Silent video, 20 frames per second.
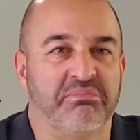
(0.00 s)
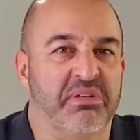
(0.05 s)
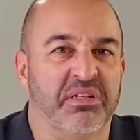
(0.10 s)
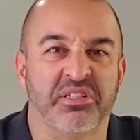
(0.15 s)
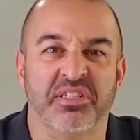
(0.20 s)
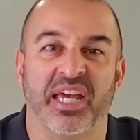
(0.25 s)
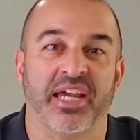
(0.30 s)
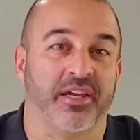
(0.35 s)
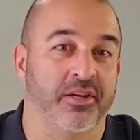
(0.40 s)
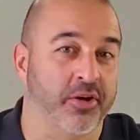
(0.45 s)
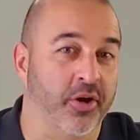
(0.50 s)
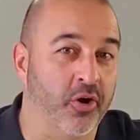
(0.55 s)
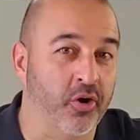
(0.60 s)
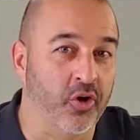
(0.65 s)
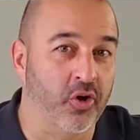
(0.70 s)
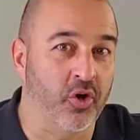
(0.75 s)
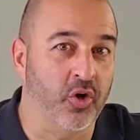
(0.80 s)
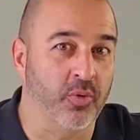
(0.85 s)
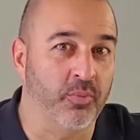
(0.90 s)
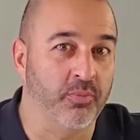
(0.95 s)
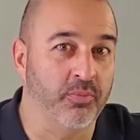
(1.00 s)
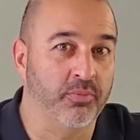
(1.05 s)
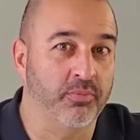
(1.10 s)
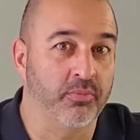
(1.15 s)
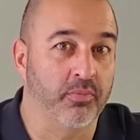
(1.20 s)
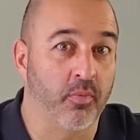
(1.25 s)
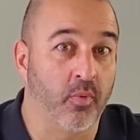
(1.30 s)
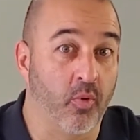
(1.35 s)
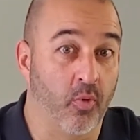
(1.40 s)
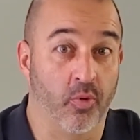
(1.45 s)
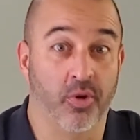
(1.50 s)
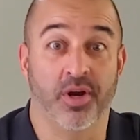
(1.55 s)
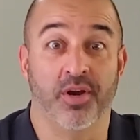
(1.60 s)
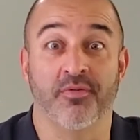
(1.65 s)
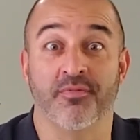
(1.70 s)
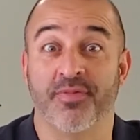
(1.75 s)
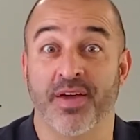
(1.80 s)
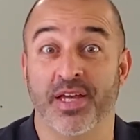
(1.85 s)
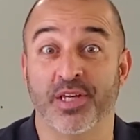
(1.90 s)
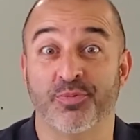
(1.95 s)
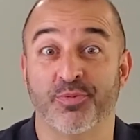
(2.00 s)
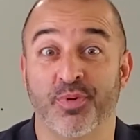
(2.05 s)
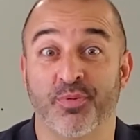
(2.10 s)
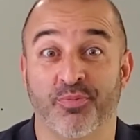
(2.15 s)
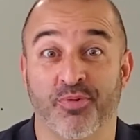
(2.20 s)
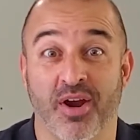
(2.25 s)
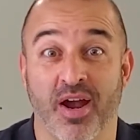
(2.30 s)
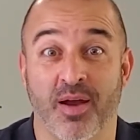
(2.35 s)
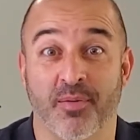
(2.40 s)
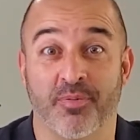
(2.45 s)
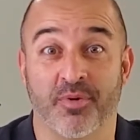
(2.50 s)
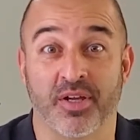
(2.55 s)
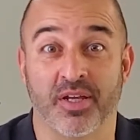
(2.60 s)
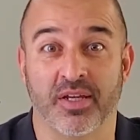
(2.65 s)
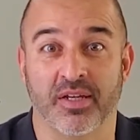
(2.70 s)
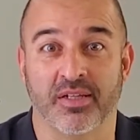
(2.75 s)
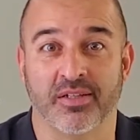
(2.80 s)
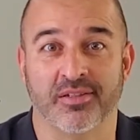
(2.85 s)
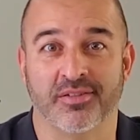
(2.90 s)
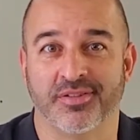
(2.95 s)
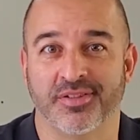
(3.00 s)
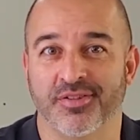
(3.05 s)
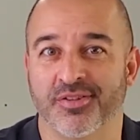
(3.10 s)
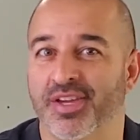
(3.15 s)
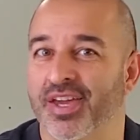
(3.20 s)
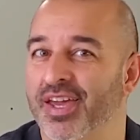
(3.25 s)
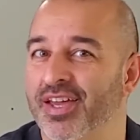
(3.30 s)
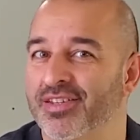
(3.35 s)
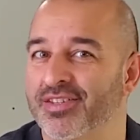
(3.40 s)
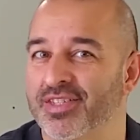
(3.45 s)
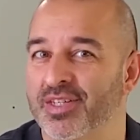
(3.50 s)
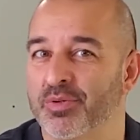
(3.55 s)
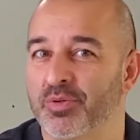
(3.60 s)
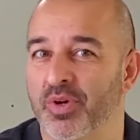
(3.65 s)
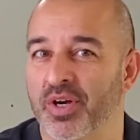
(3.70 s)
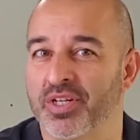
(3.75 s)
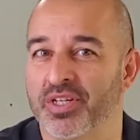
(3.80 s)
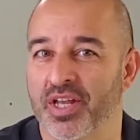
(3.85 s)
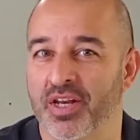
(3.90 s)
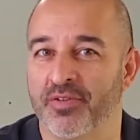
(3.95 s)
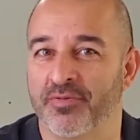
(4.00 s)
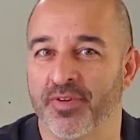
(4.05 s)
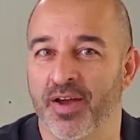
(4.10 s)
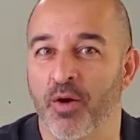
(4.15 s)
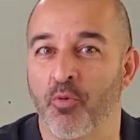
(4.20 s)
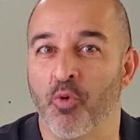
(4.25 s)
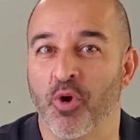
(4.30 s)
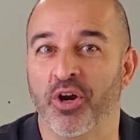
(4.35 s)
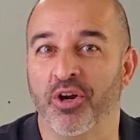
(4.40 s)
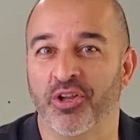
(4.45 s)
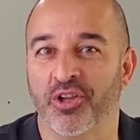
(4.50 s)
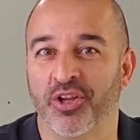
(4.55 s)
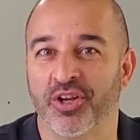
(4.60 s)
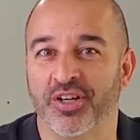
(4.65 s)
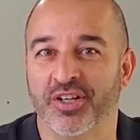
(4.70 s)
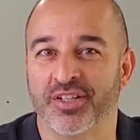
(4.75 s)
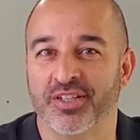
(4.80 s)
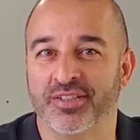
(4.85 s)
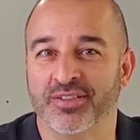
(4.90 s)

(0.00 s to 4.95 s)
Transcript: a second home or an investment property and you can't seem to identify where to look?